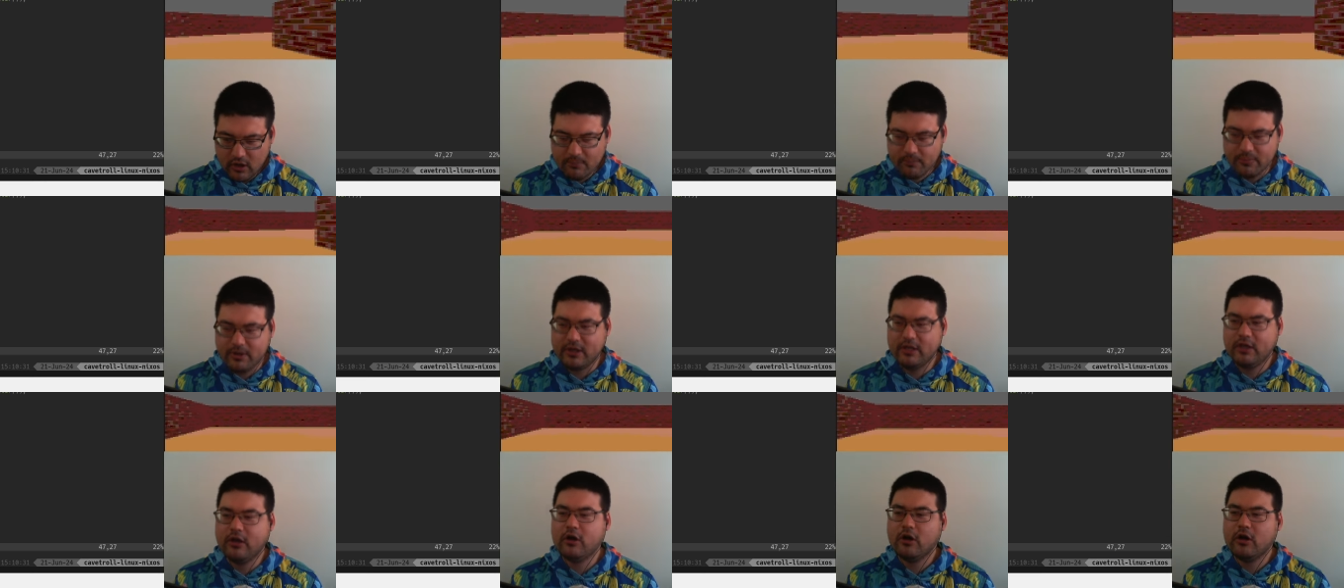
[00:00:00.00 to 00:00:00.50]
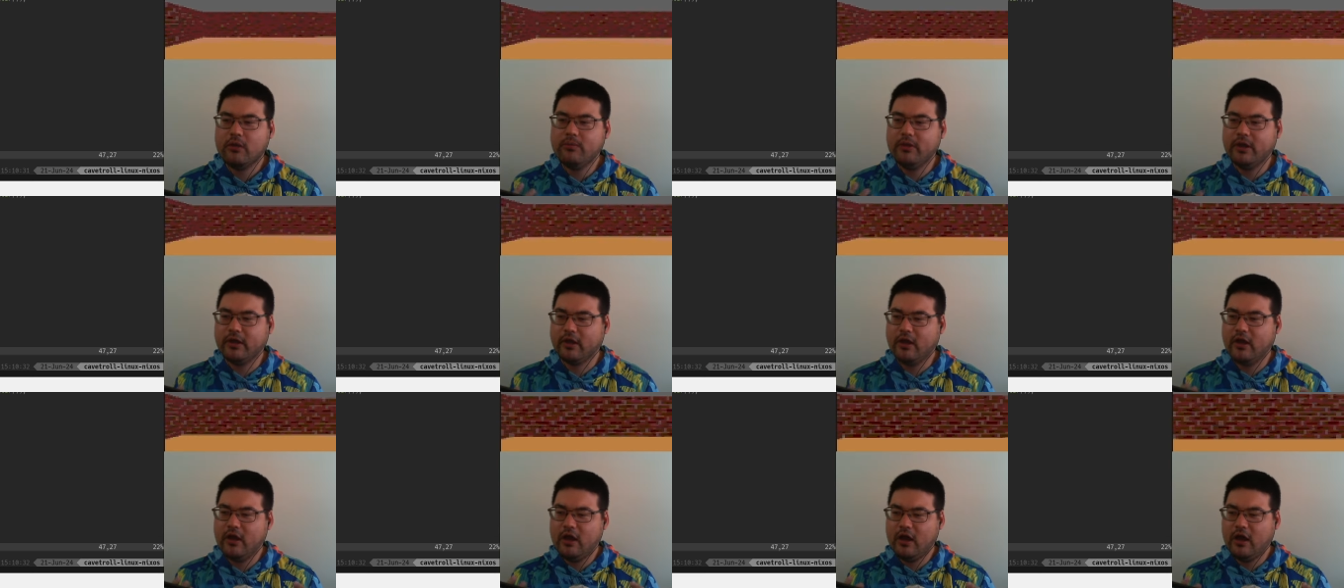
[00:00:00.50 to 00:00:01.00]
But here I'm
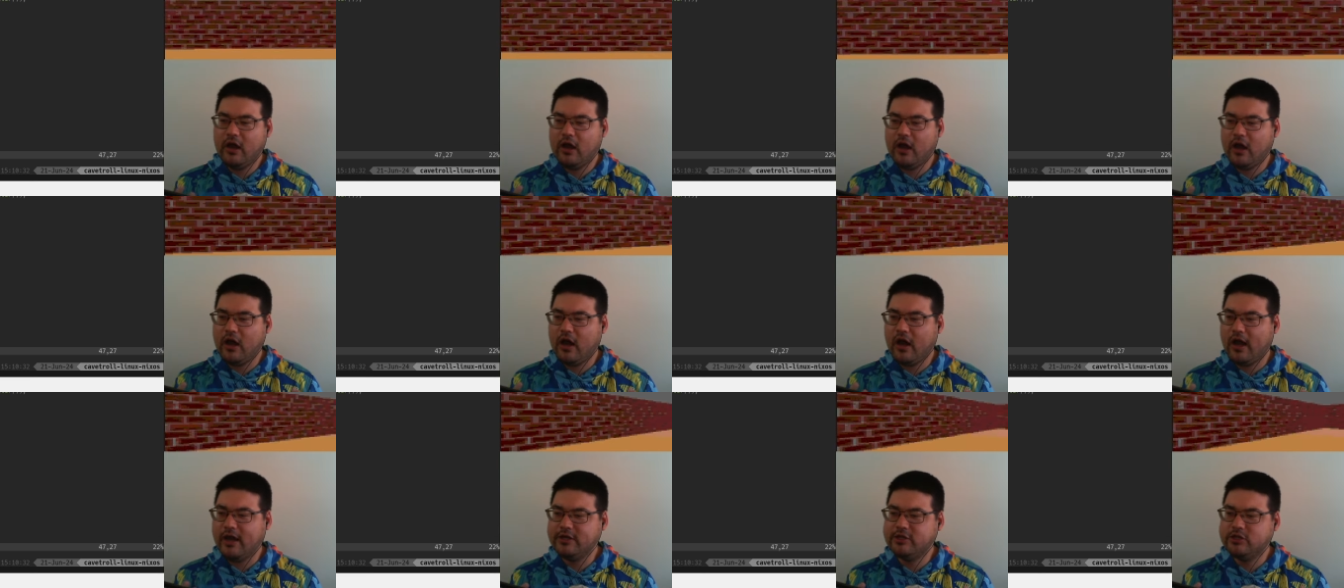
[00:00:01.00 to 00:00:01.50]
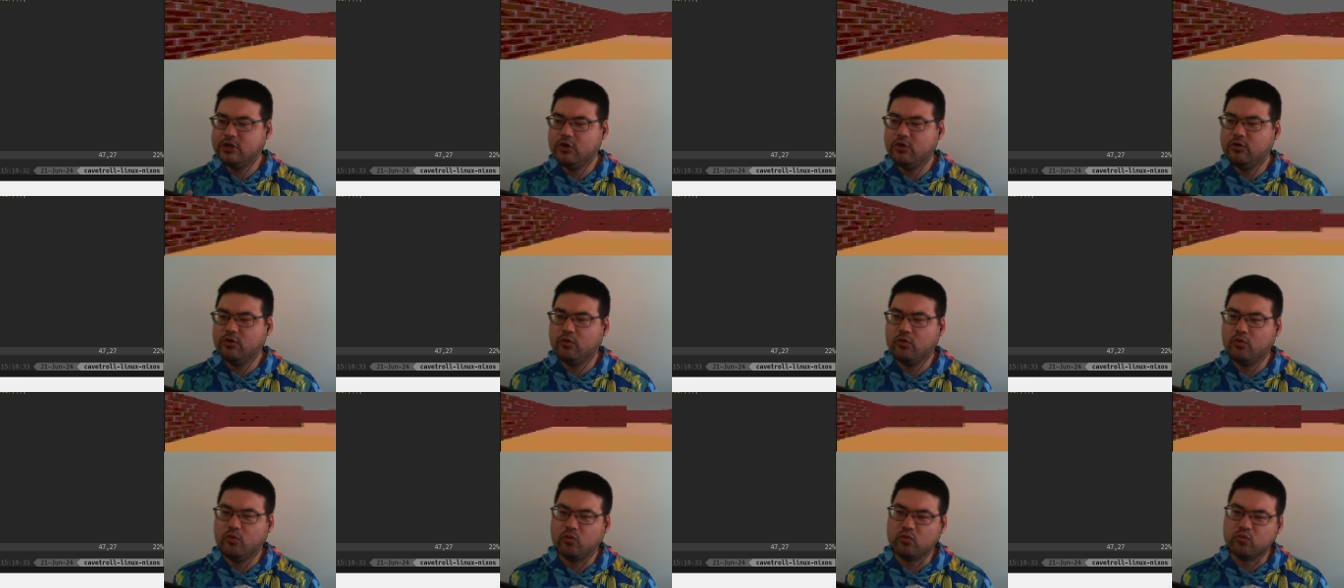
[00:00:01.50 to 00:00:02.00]
like, I don't
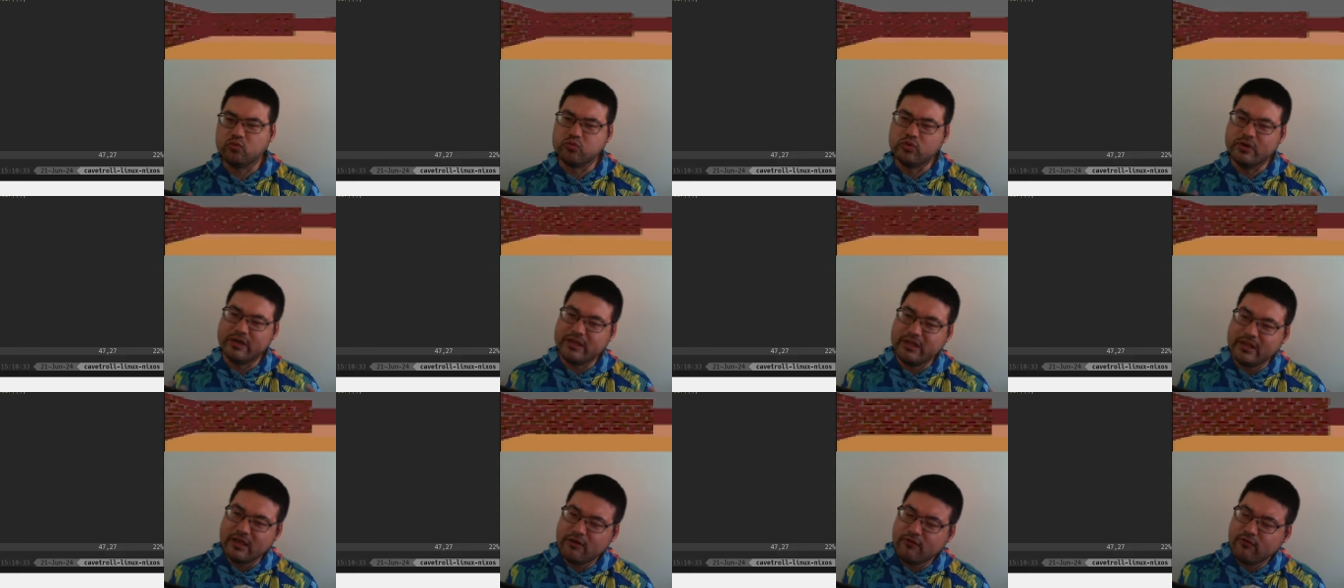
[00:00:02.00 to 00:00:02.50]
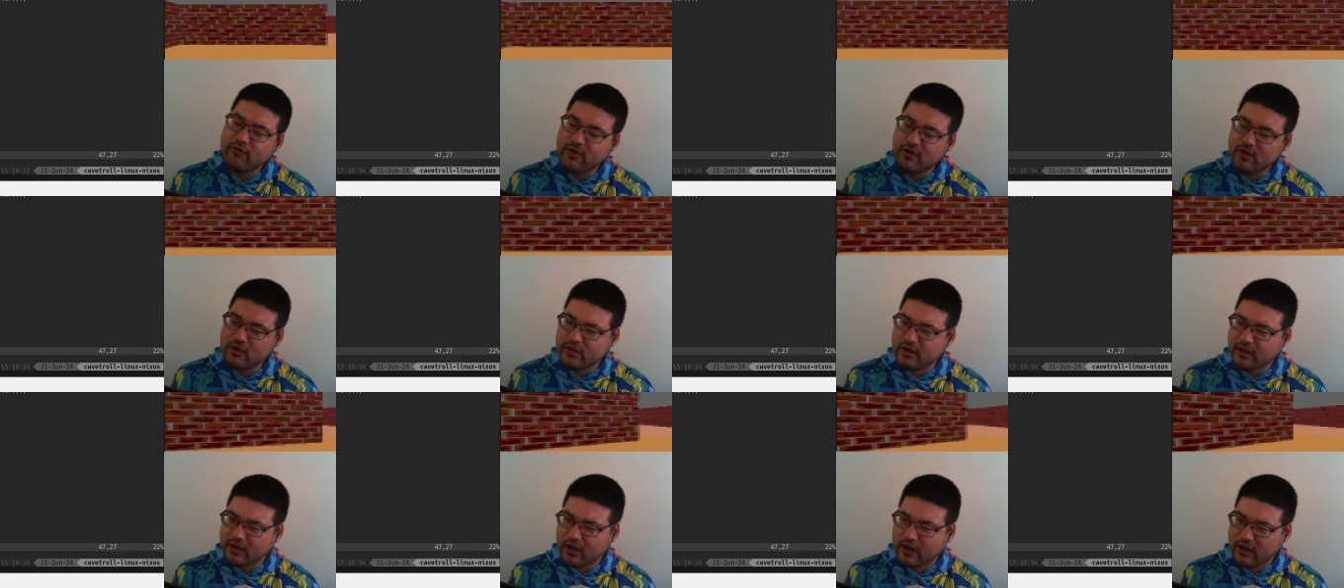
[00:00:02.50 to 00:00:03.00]
really
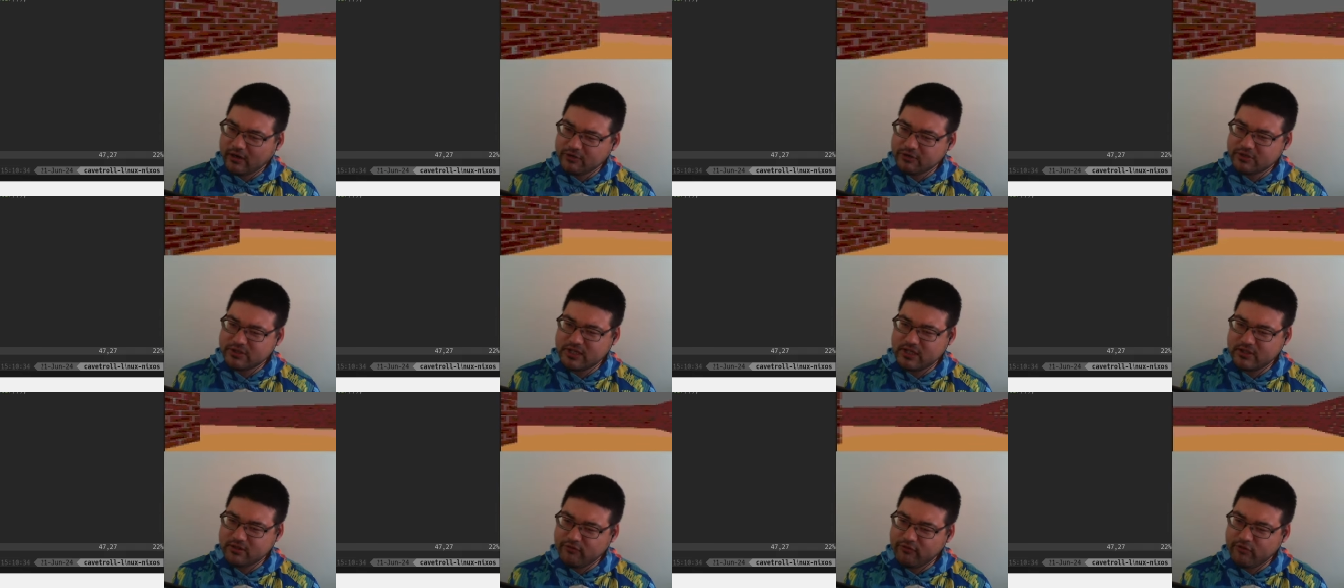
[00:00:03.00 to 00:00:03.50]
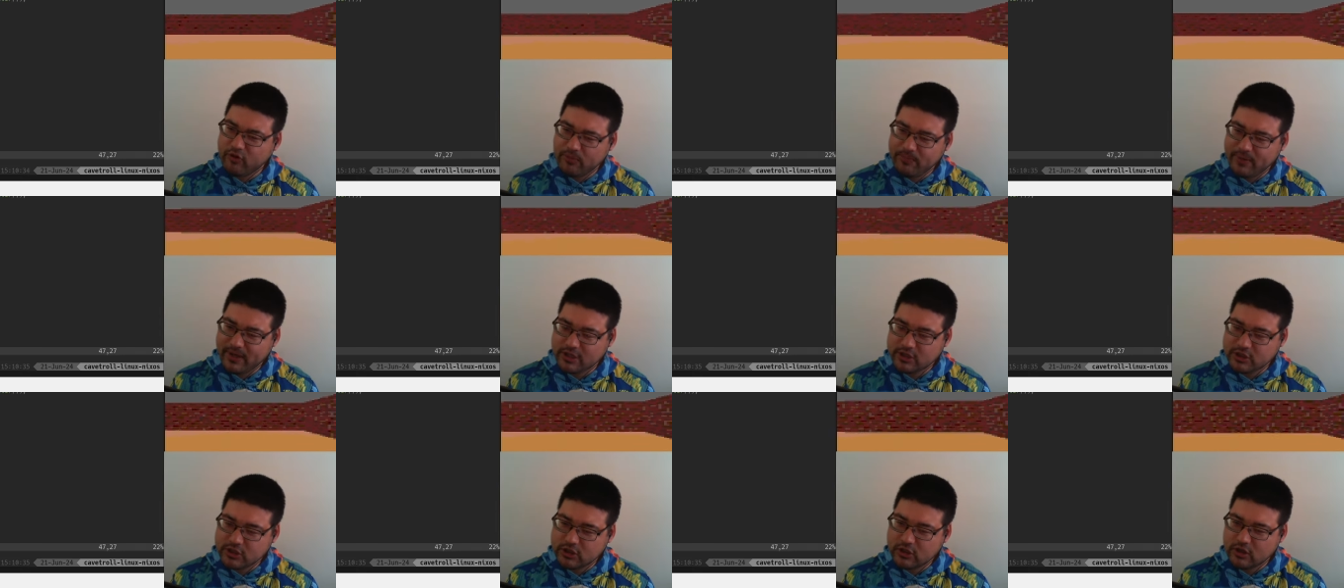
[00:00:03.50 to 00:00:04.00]
feel like I understand the full
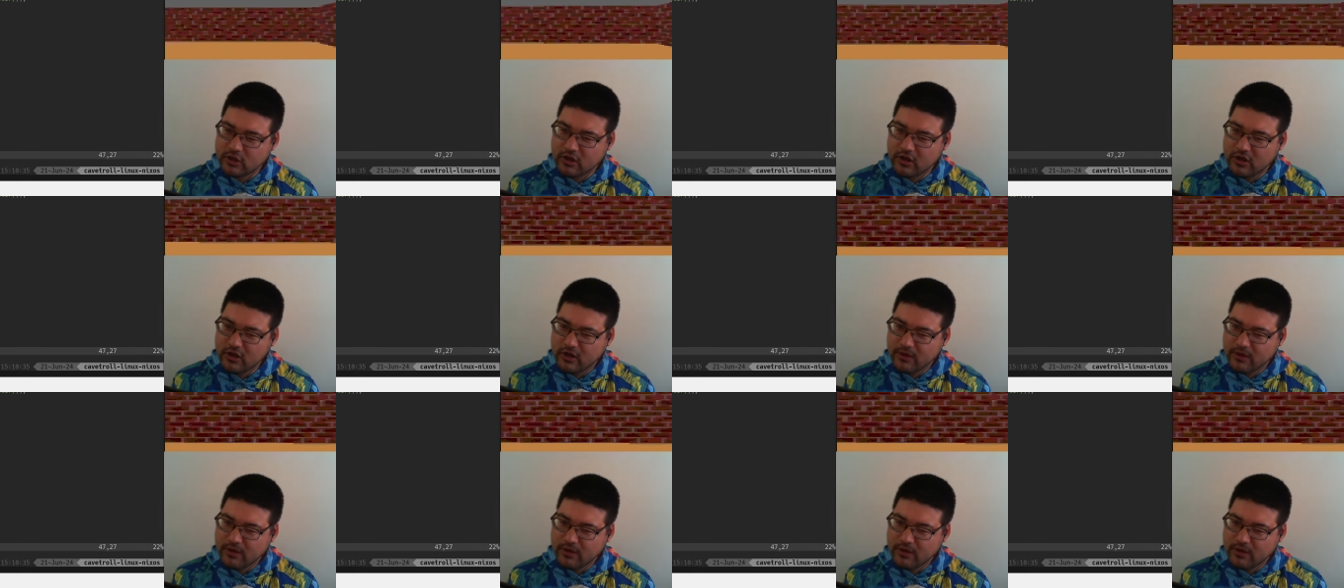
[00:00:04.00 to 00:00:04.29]
picture,